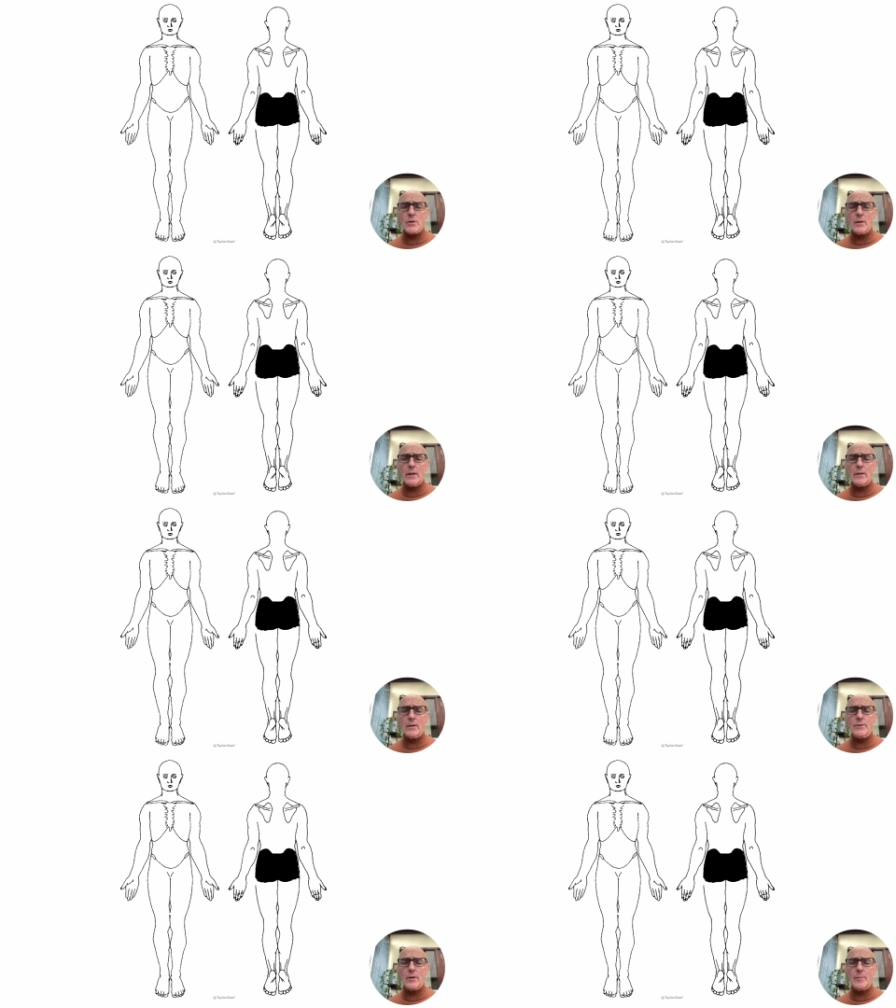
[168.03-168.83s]
certainly not
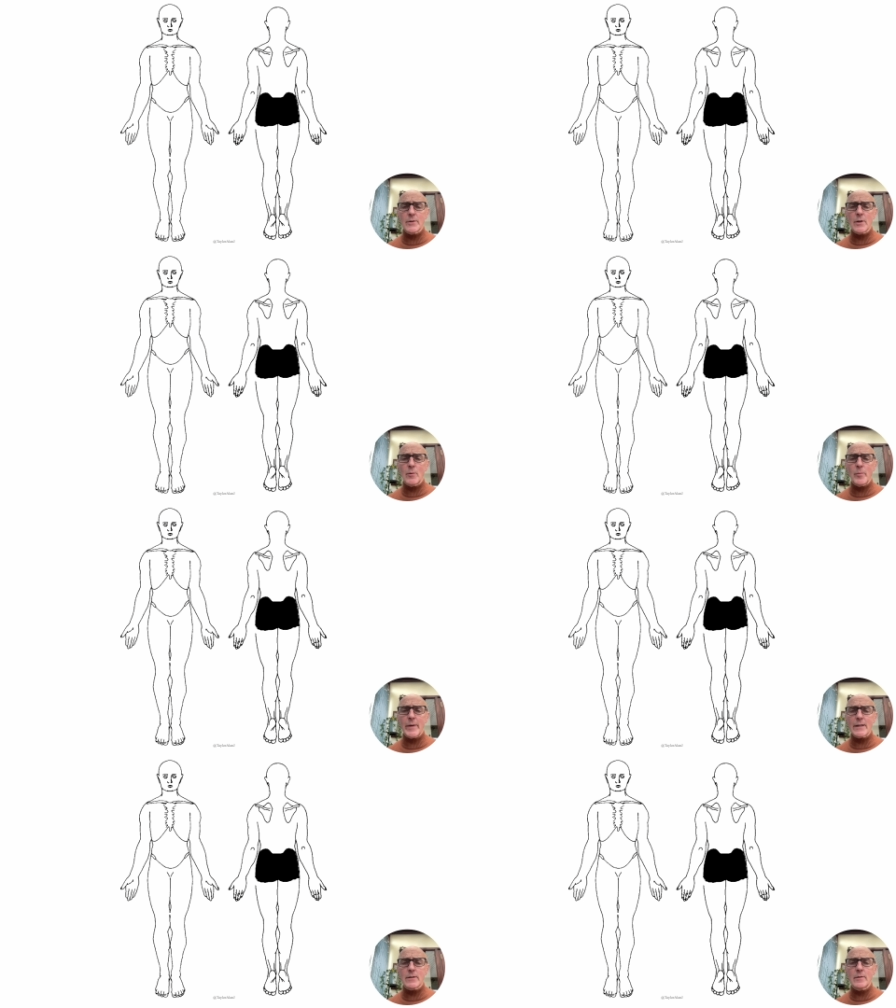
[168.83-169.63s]
a dermatomal
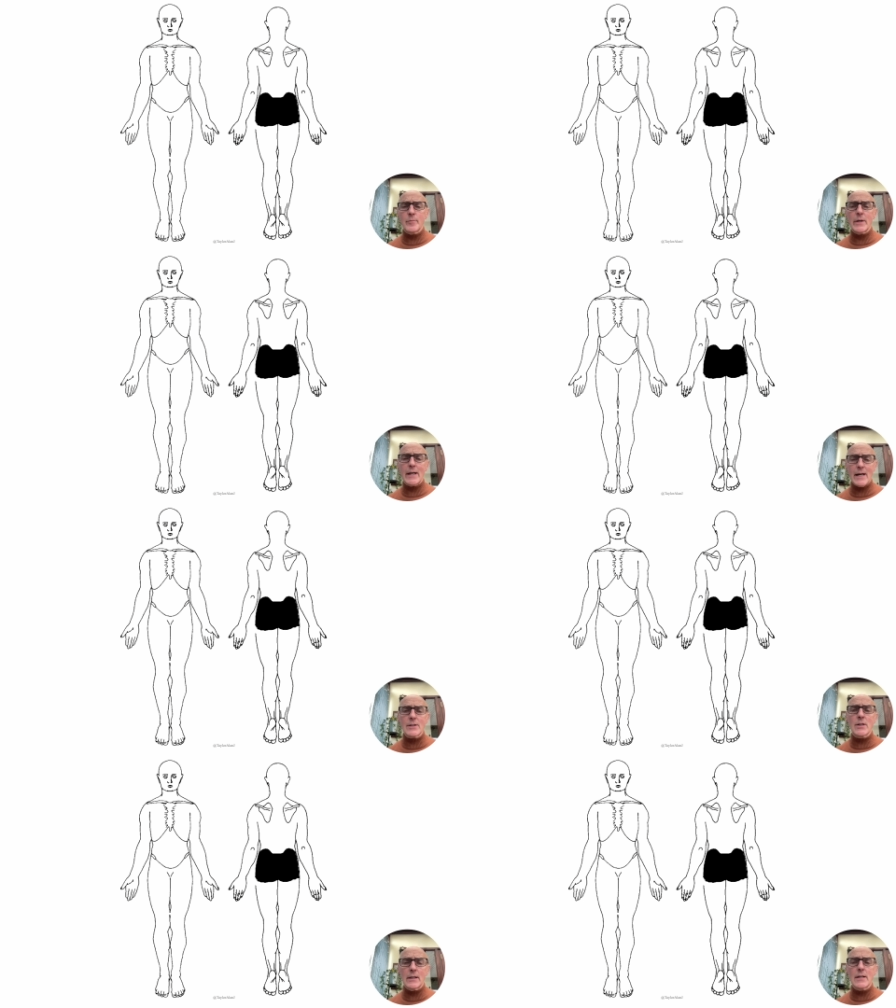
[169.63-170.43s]
pattern, but it
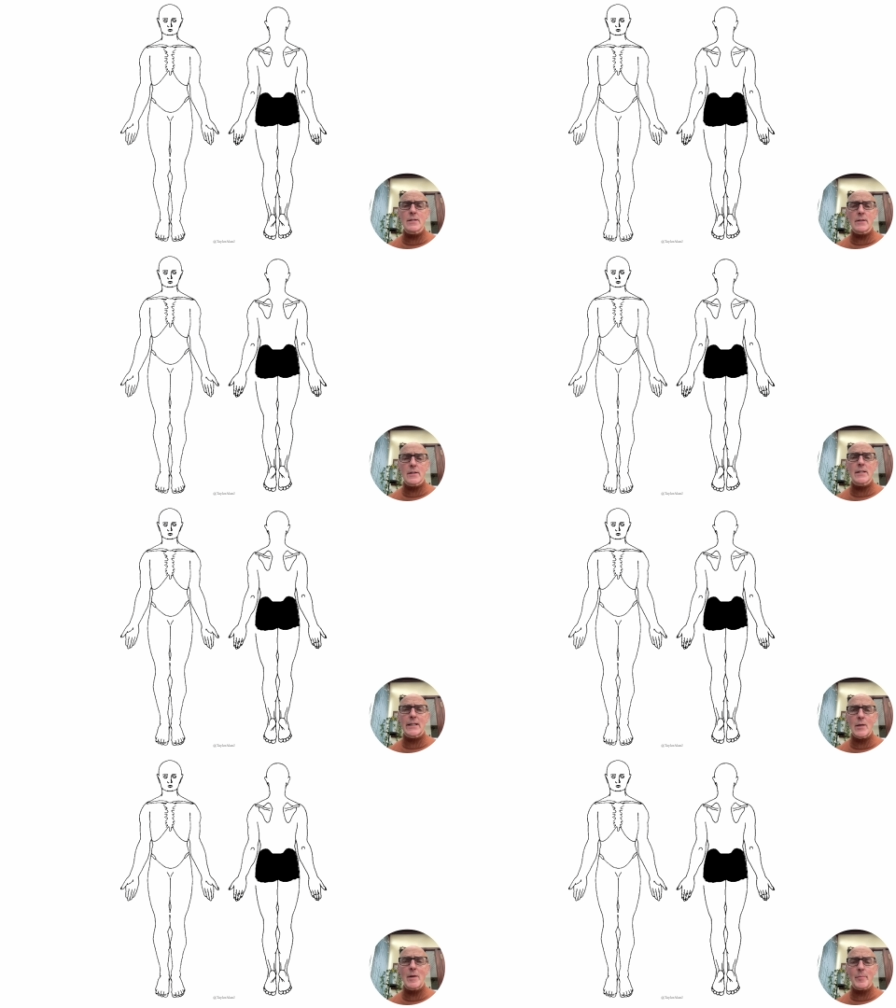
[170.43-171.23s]
actually is an
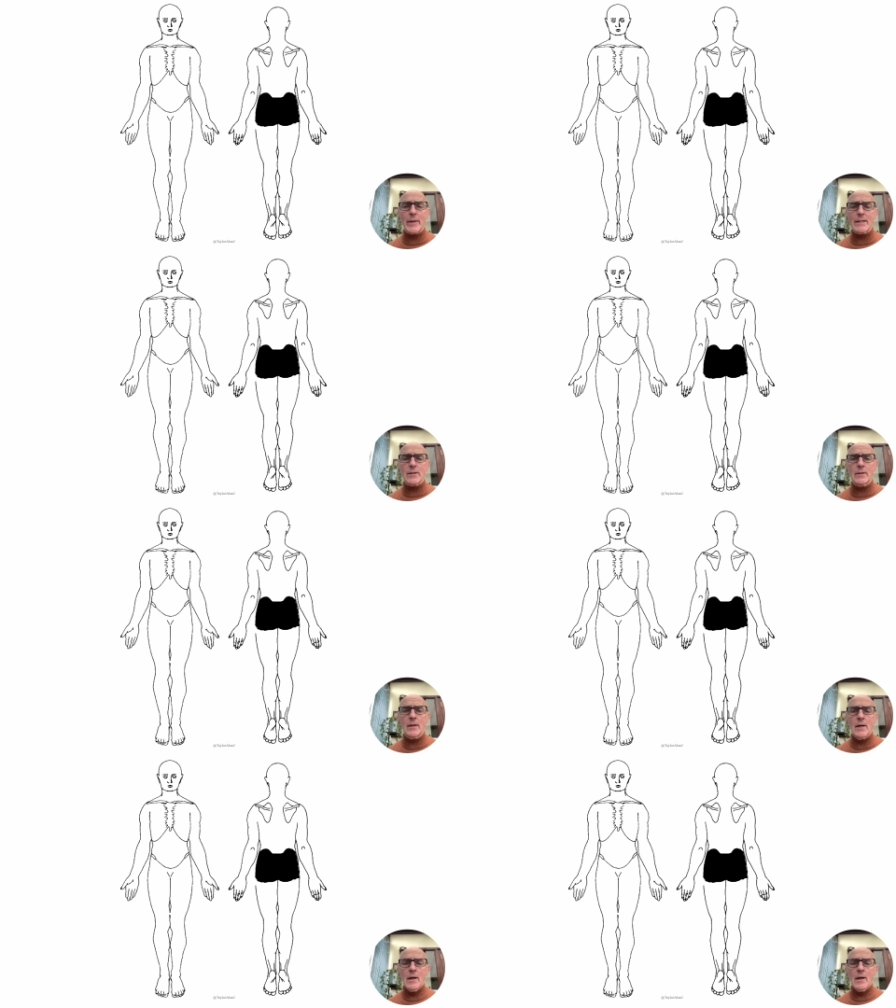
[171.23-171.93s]
ischemic pattern.